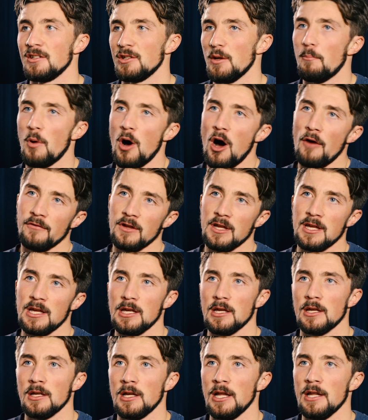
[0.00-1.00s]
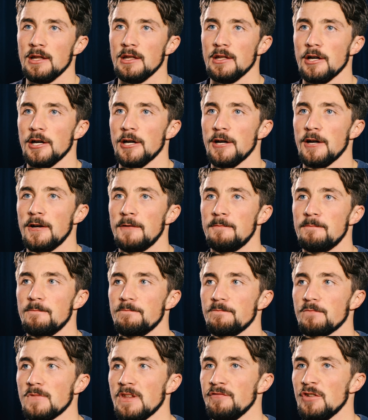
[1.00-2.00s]
poverty and the
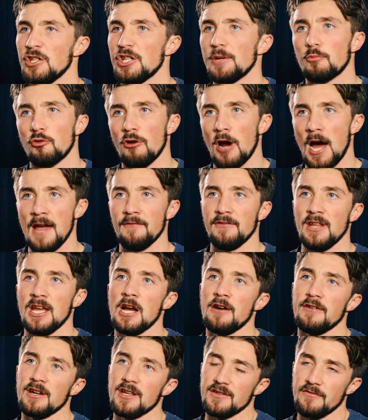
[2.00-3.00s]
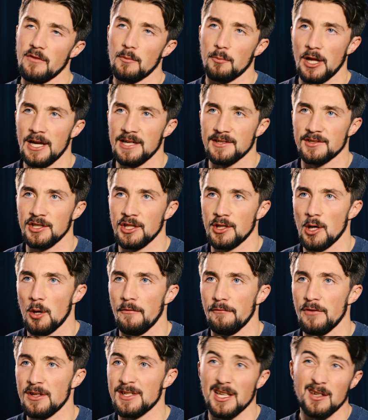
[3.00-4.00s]
deprived areas of a place that you go and
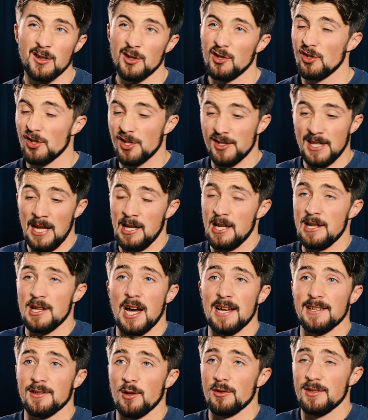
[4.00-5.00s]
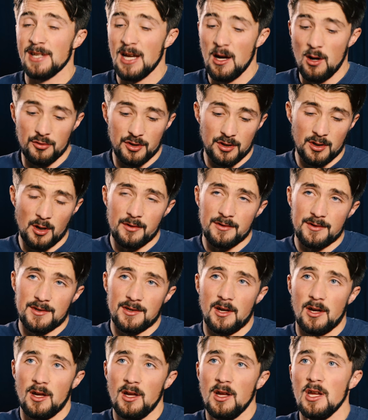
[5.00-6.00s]
visit, because you're just staying in nice hotels, you go
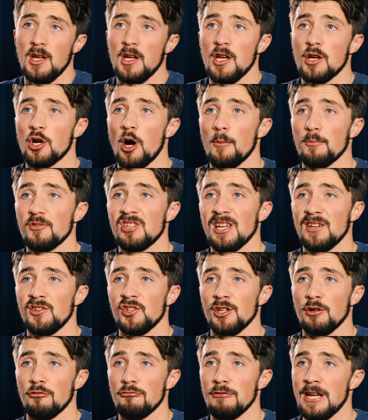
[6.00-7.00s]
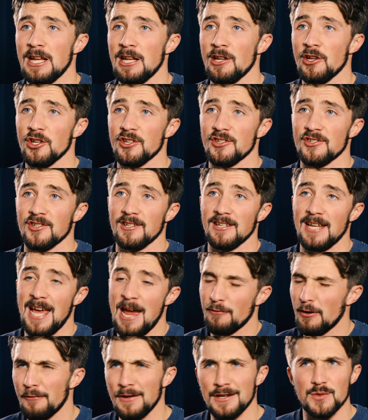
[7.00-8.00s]
into competition arenas, and
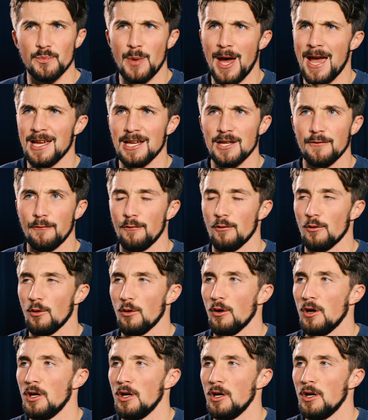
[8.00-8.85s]
everything's paid for.